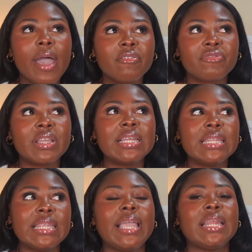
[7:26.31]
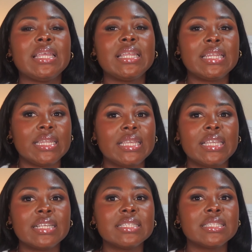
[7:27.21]
every lady
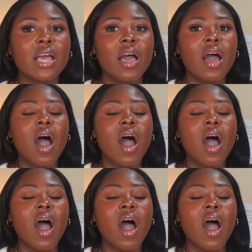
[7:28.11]
needs